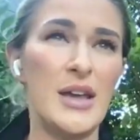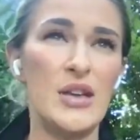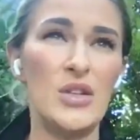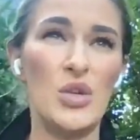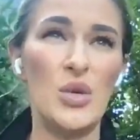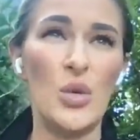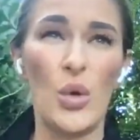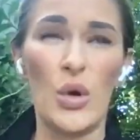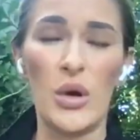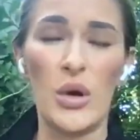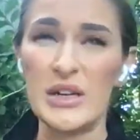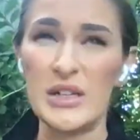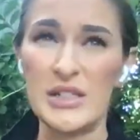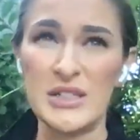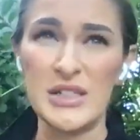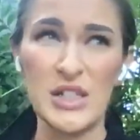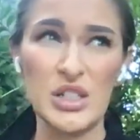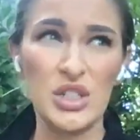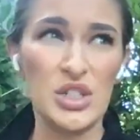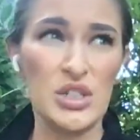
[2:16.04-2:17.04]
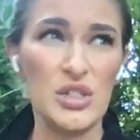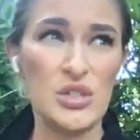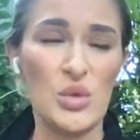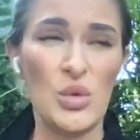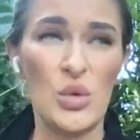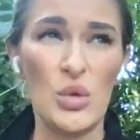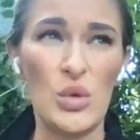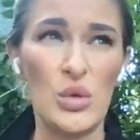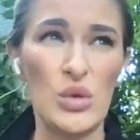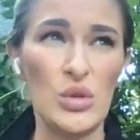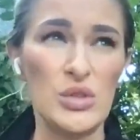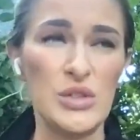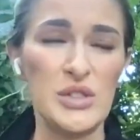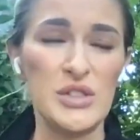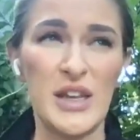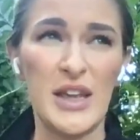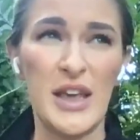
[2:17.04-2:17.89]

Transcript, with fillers: new organization tools.